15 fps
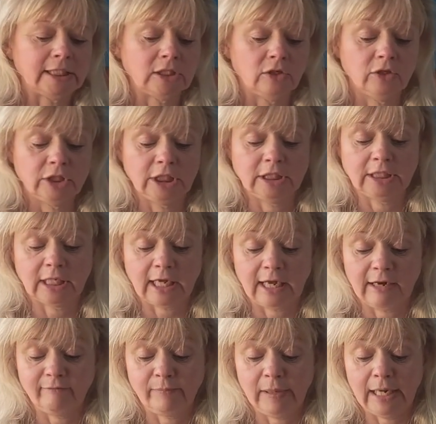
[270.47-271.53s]
I started to
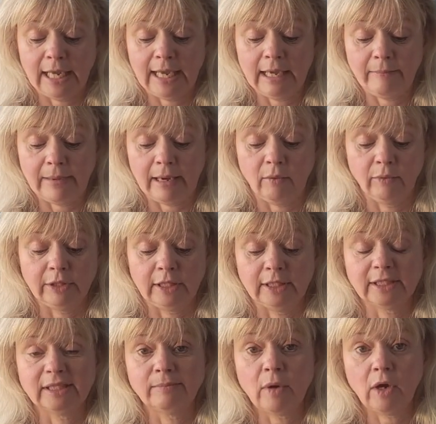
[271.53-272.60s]
kind of play about with the
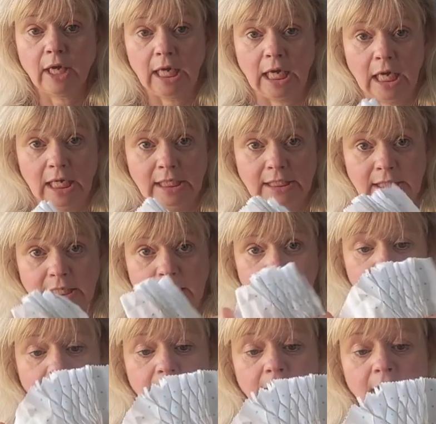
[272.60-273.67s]
smocking
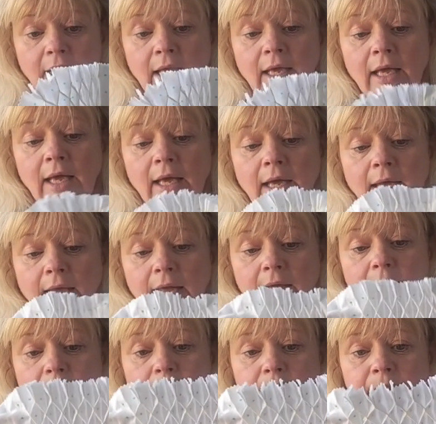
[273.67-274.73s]
idea
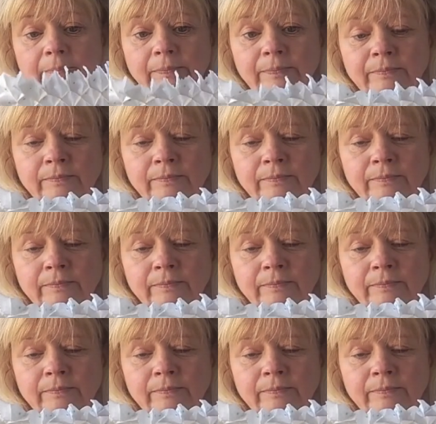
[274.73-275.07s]
to